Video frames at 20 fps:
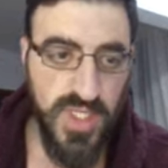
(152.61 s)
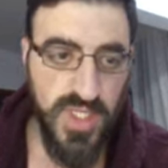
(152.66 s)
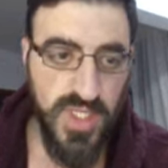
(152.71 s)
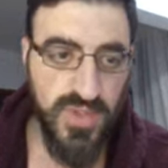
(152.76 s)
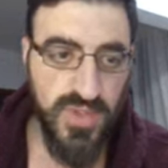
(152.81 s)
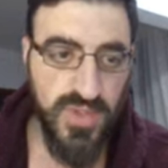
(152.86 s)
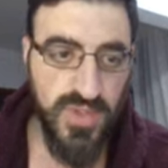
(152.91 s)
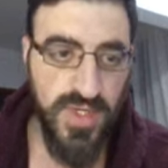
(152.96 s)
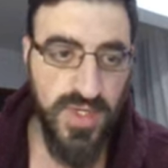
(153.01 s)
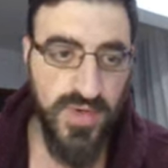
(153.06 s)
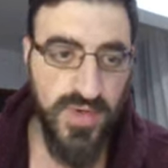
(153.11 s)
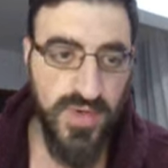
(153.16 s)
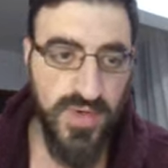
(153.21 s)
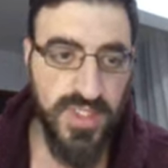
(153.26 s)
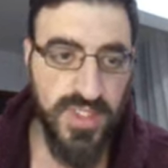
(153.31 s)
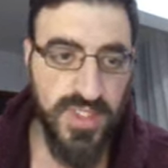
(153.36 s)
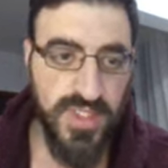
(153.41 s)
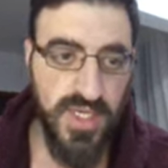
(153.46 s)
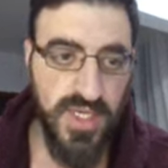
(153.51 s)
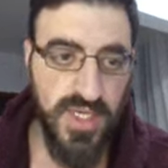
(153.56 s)
so here you
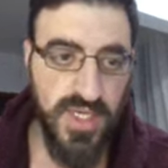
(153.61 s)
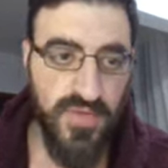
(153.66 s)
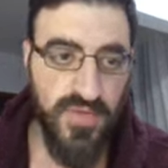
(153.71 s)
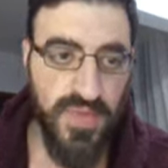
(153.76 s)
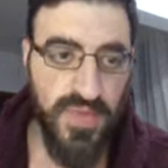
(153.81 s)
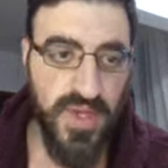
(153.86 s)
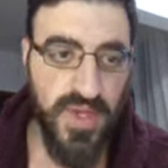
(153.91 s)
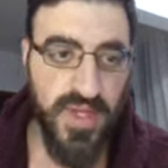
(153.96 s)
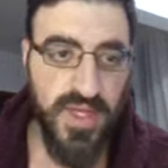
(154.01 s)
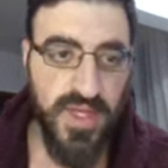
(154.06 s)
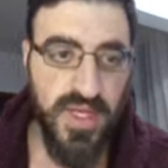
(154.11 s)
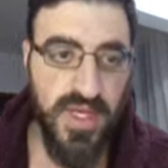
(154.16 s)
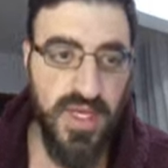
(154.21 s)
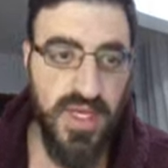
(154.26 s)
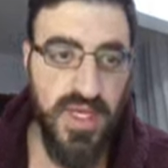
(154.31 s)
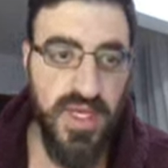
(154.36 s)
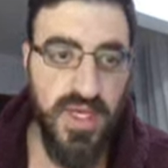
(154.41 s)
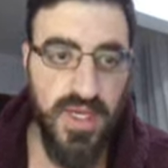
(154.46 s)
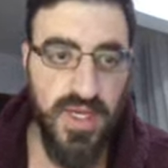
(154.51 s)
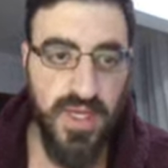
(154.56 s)
can see everything
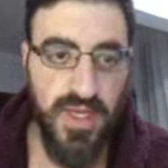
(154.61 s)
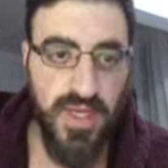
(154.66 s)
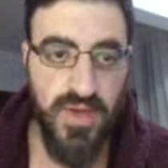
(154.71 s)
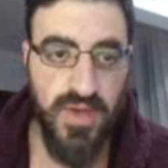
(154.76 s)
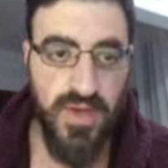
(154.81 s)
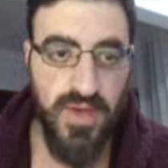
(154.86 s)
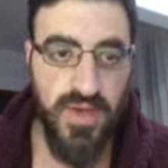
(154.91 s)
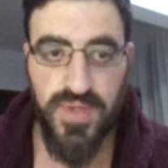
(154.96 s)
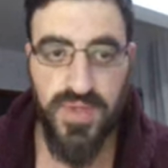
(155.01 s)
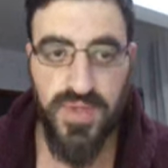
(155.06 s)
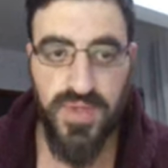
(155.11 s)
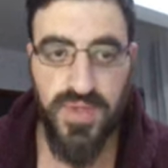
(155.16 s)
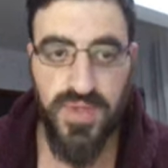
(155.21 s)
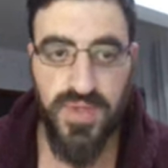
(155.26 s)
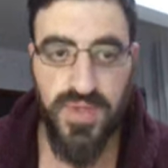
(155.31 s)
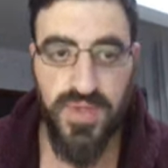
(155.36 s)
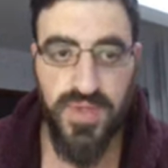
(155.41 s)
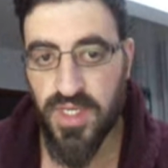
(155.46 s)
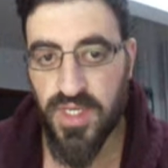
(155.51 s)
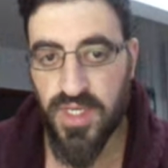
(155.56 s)
uh, withdraw
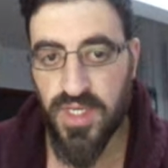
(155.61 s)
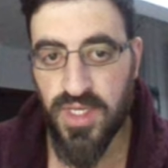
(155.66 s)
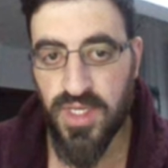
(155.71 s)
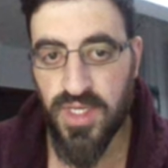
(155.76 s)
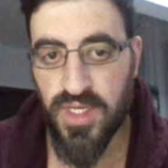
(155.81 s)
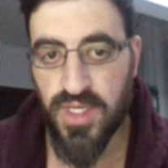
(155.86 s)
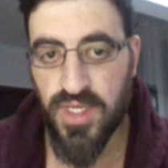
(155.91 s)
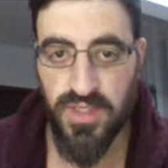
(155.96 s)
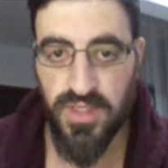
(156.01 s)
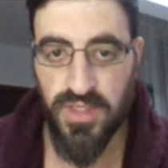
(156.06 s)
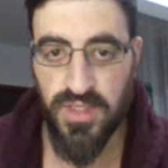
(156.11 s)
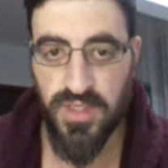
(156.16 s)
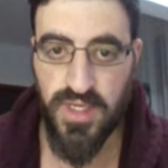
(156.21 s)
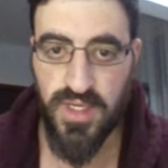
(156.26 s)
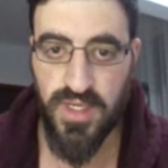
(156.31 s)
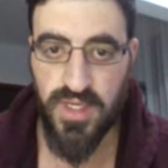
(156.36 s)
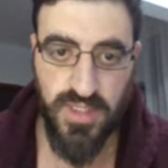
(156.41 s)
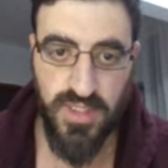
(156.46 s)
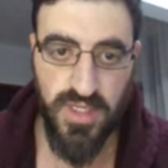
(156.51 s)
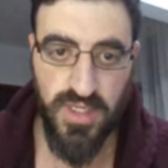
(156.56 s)
money
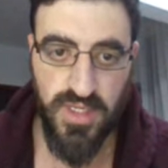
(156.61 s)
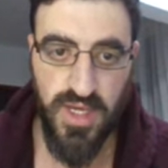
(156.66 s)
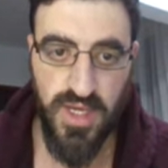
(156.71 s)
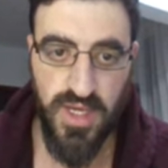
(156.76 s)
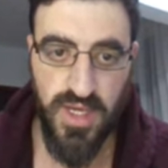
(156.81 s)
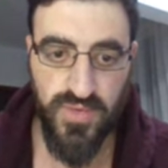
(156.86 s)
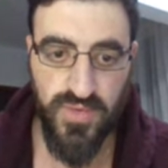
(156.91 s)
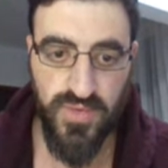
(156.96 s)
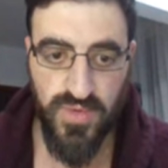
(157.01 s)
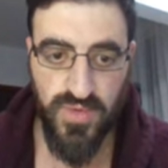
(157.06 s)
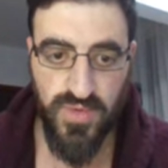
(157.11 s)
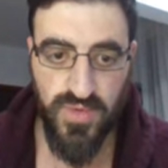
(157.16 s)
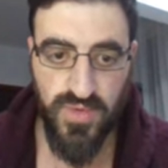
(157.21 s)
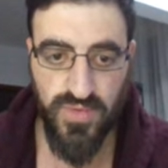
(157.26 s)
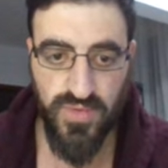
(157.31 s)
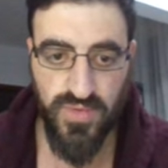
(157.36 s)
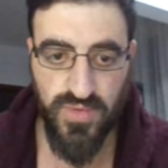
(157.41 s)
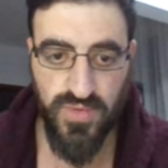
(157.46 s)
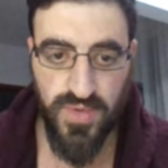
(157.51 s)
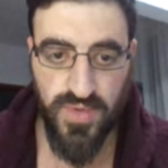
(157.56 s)
like how do you want
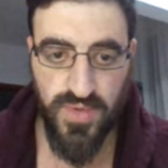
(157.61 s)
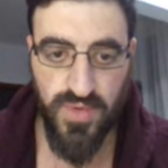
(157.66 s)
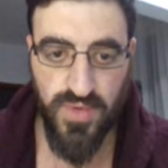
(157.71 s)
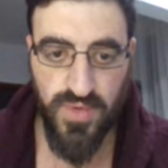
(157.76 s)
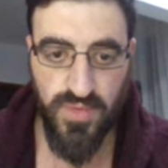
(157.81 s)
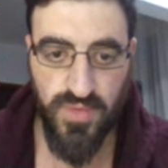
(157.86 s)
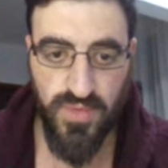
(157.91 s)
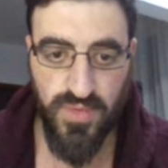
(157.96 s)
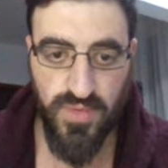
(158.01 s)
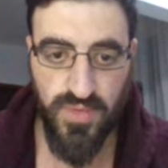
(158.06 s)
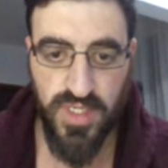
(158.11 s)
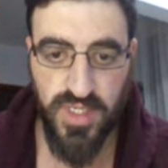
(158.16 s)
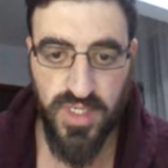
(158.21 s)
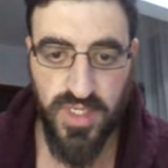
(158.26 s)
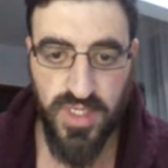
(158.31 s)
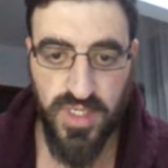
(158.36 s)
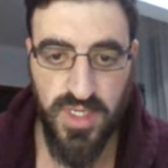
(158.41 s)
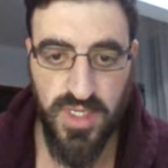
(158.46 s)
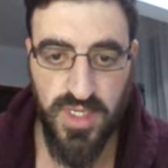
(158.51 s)
to withdraw your money